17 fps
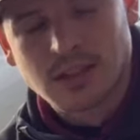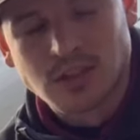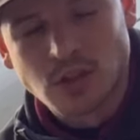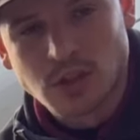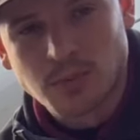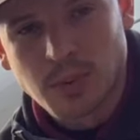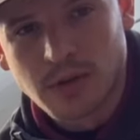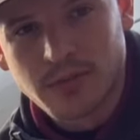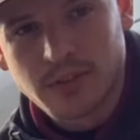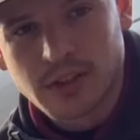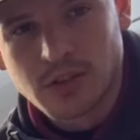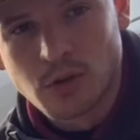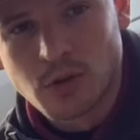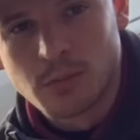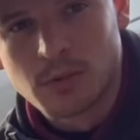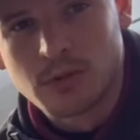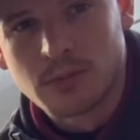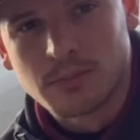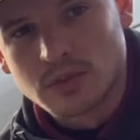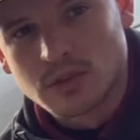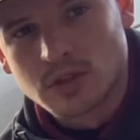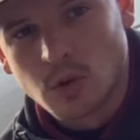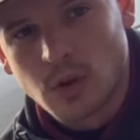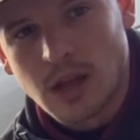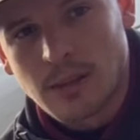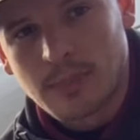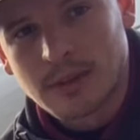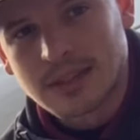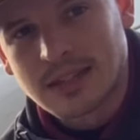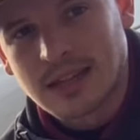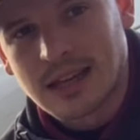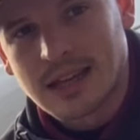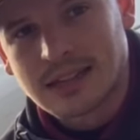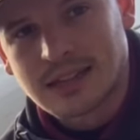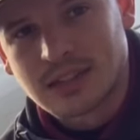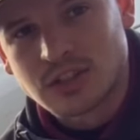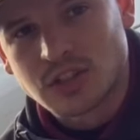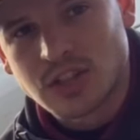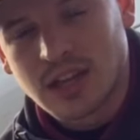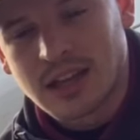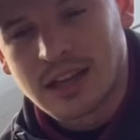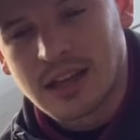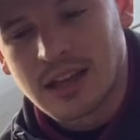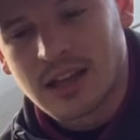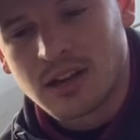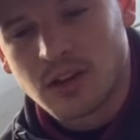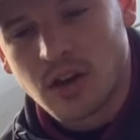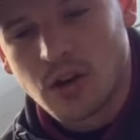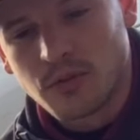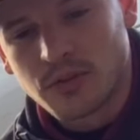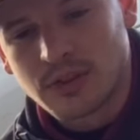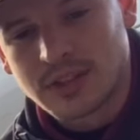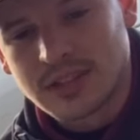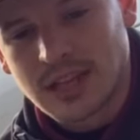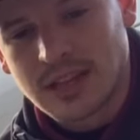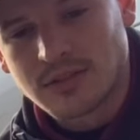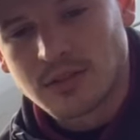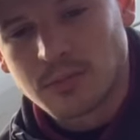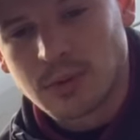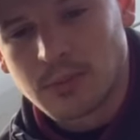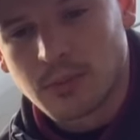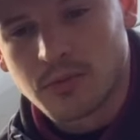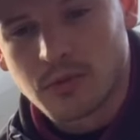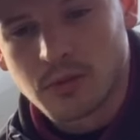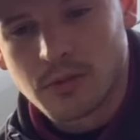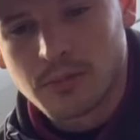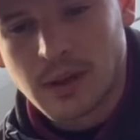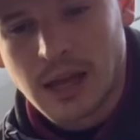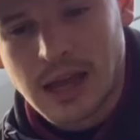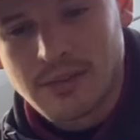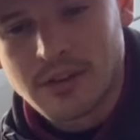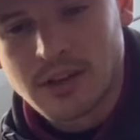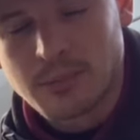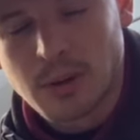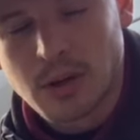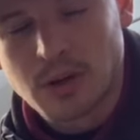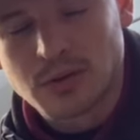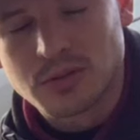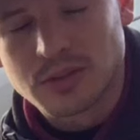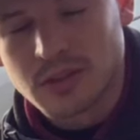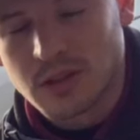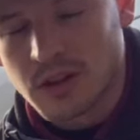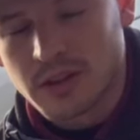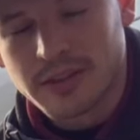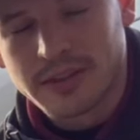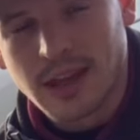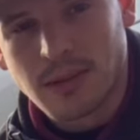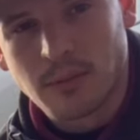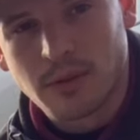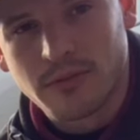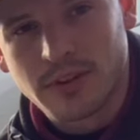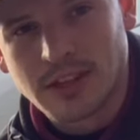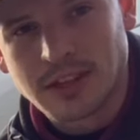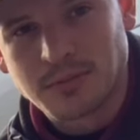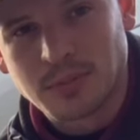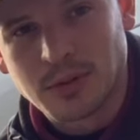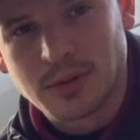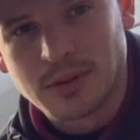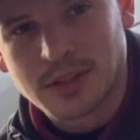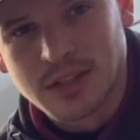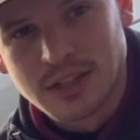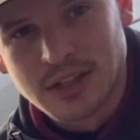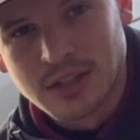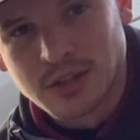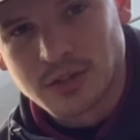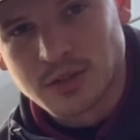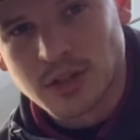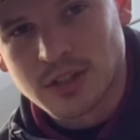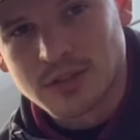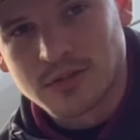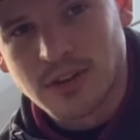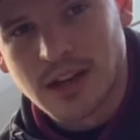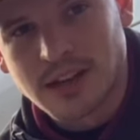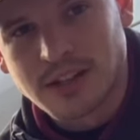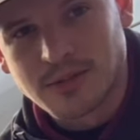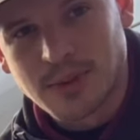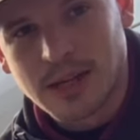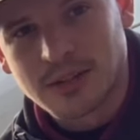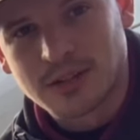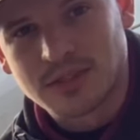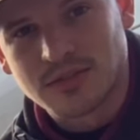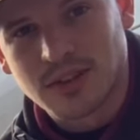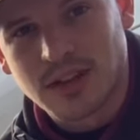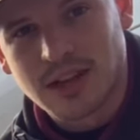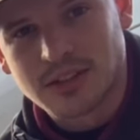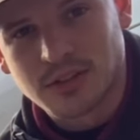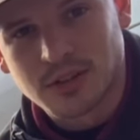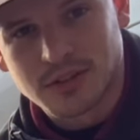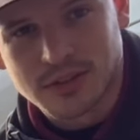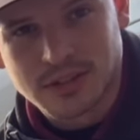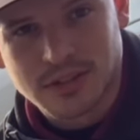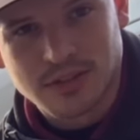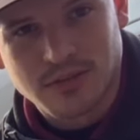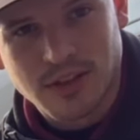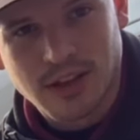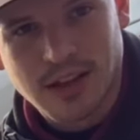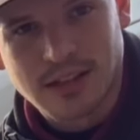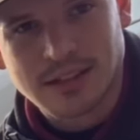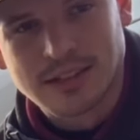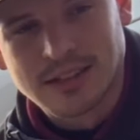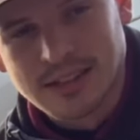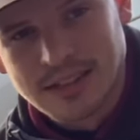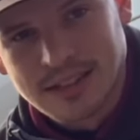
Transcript: So it's perfectly normal. So we'll hop inside, check it out, hopefully save some people from having to post all the time on Facebook, your truck's fine, your battery's fine, your alternator's fine.